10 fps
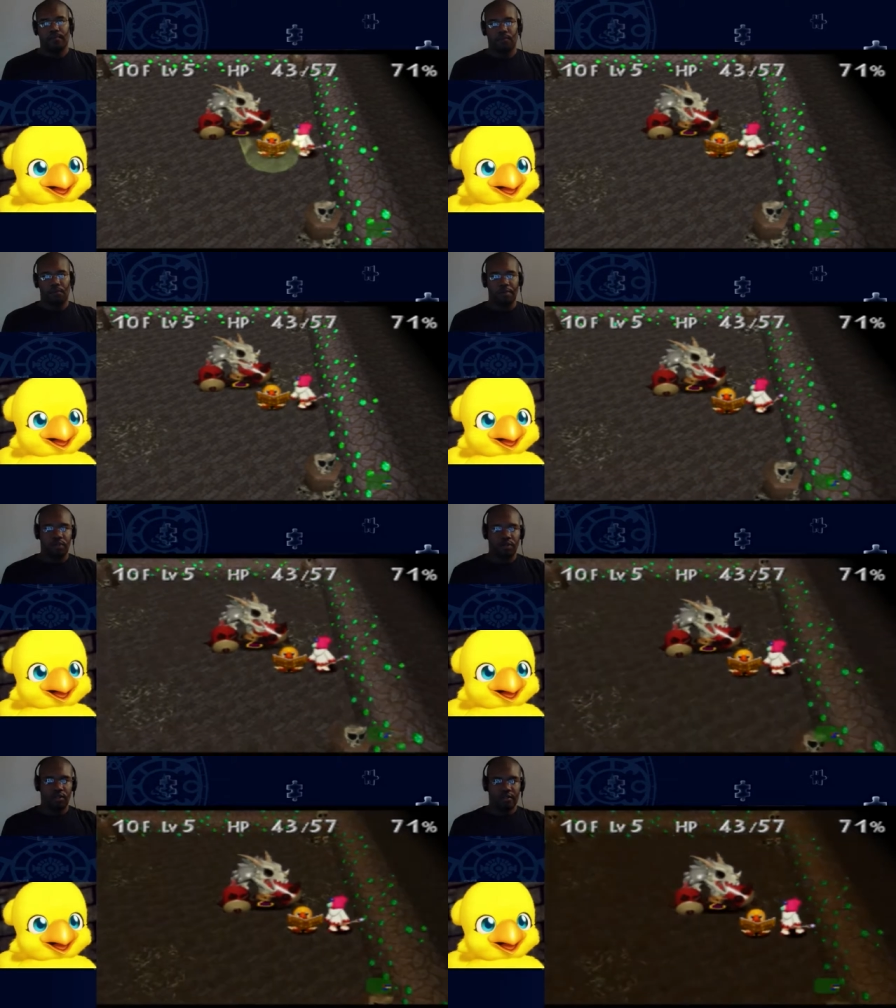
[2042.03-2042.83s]
When we
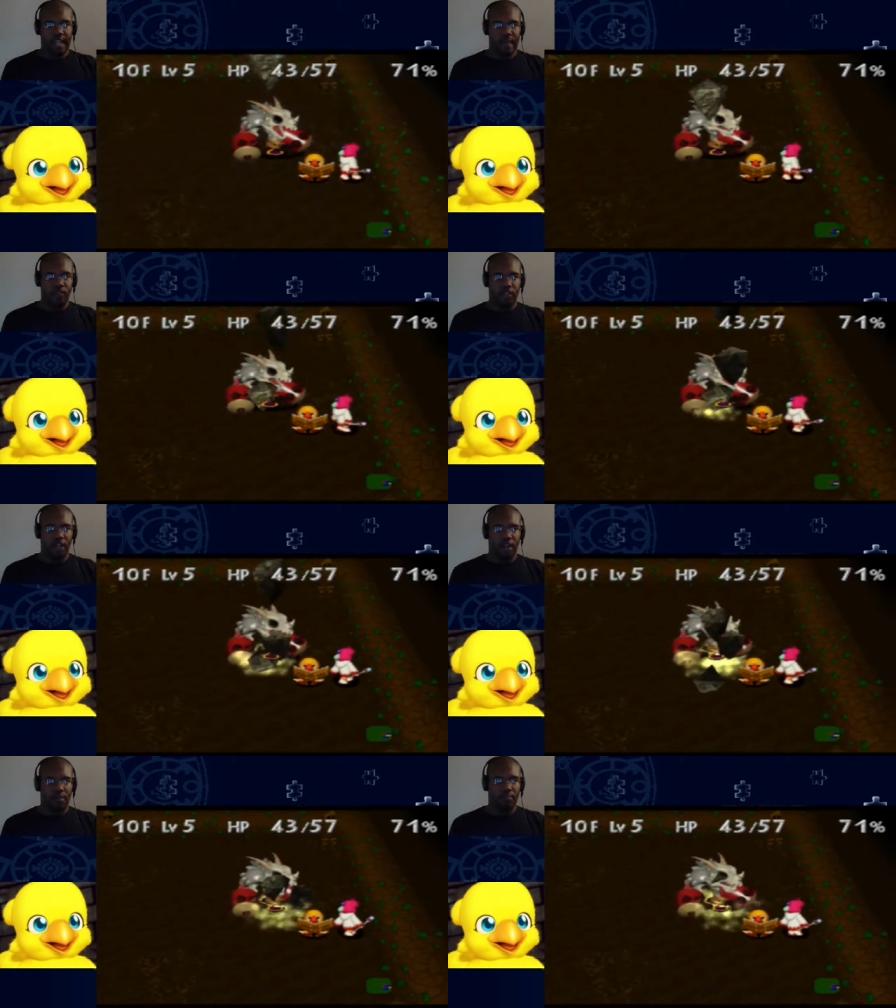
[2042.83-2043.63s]
do enough damage to
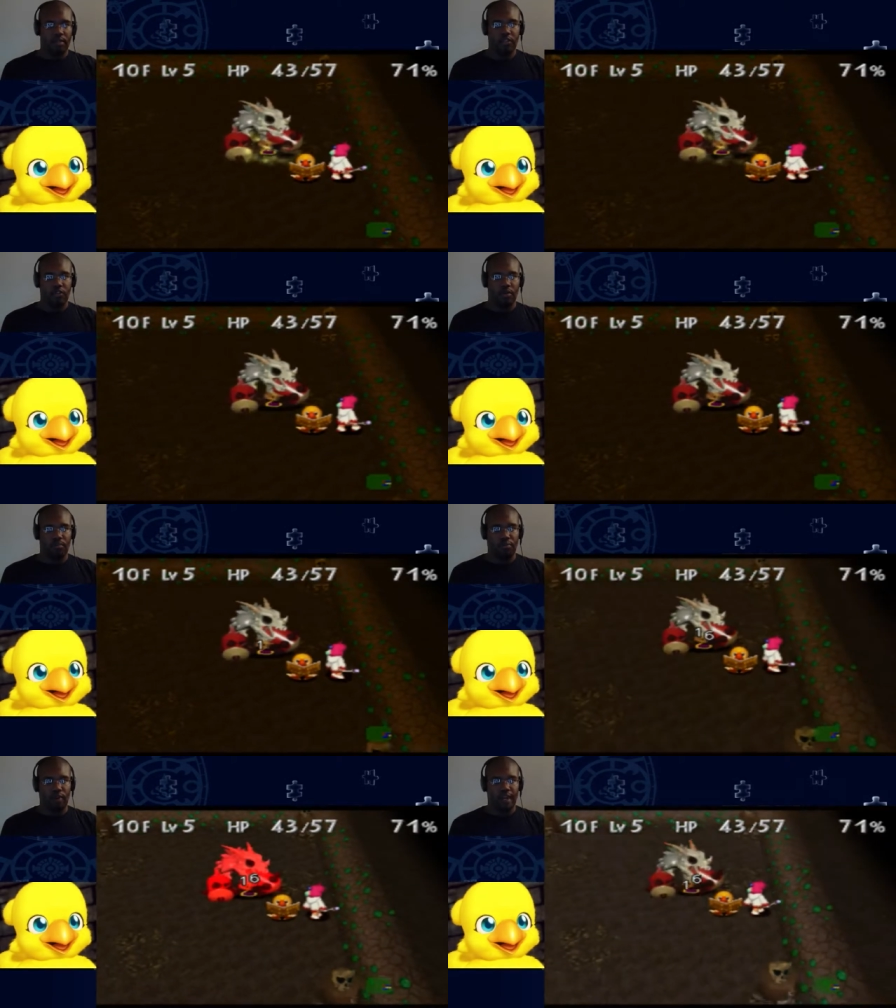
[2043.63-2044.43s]
him, he's going to
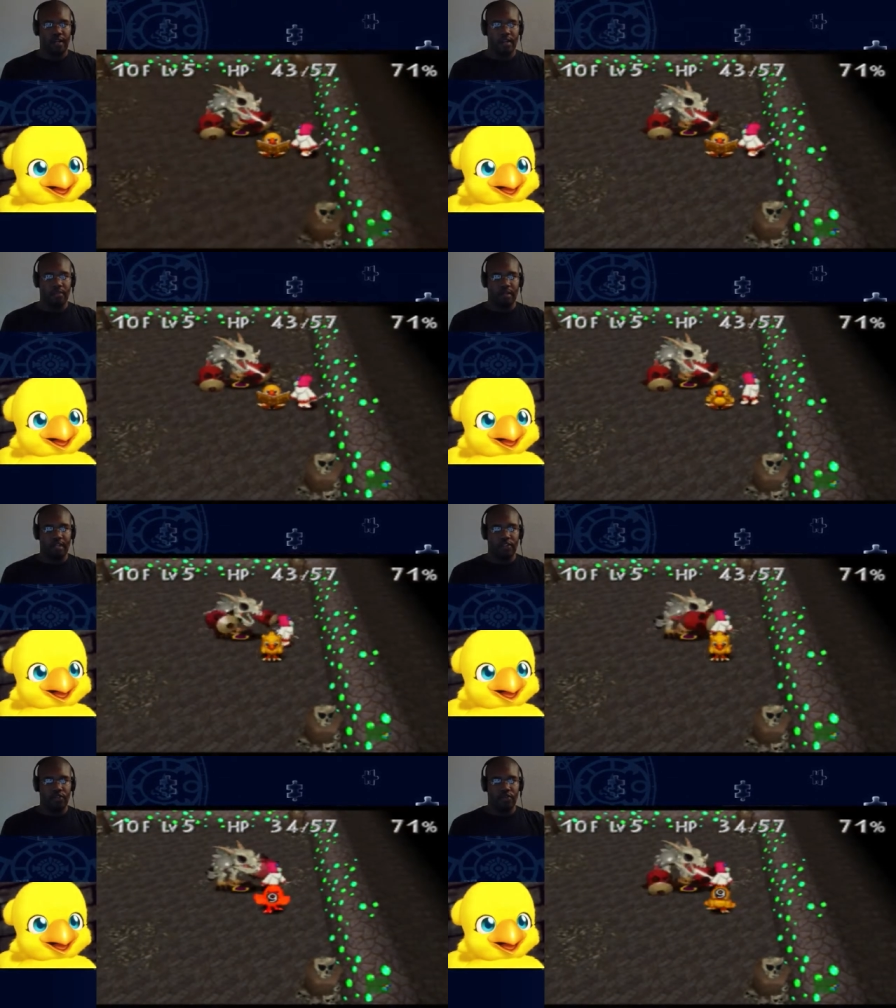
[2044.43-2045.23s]
break up
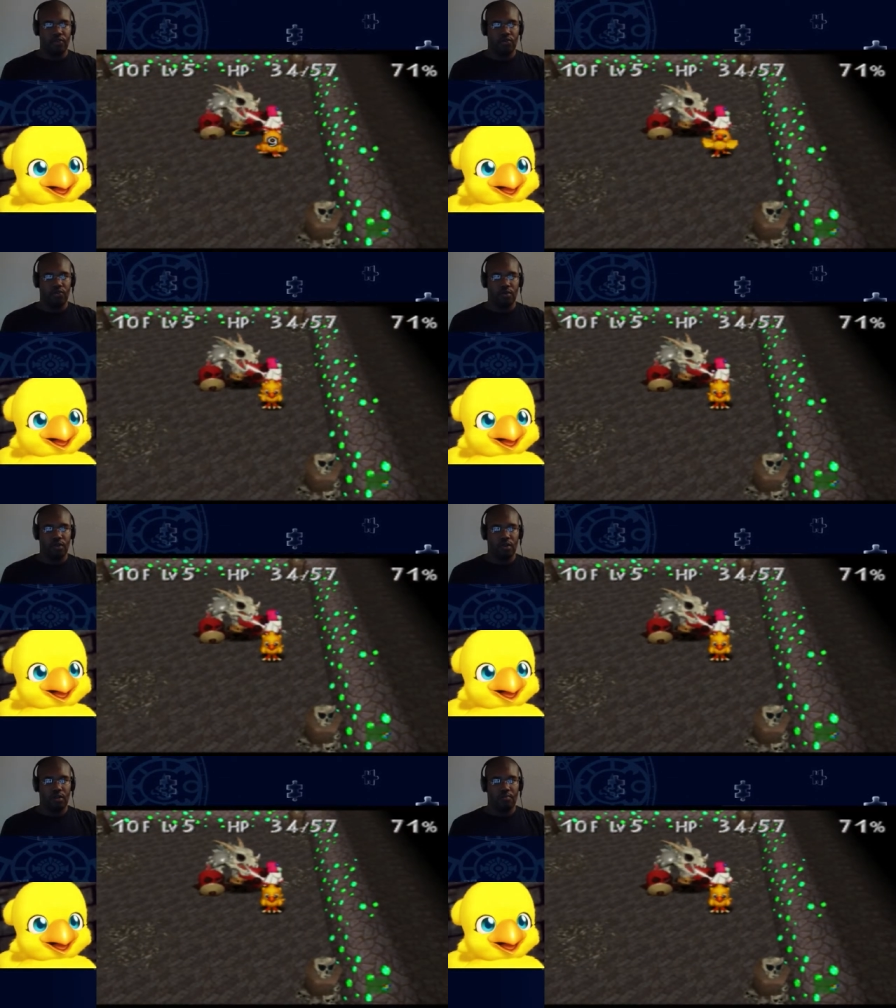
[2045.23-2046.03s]
into
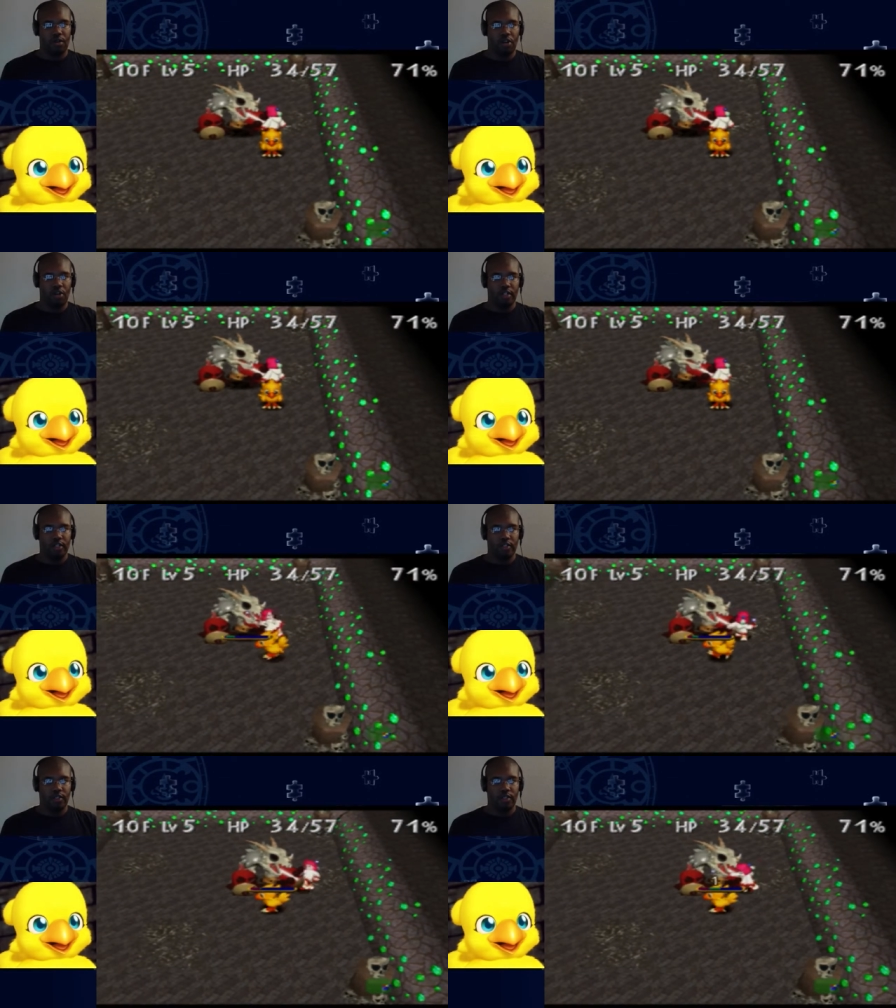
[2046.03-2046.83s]

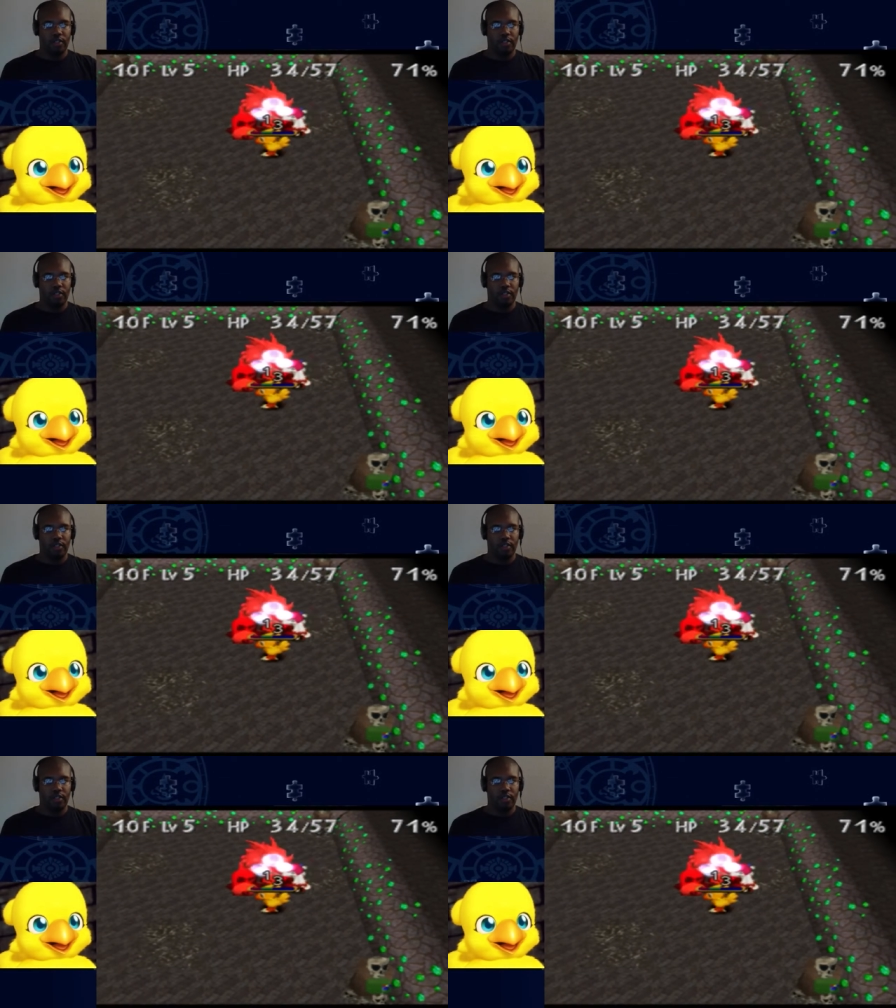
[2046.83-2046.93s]
parts.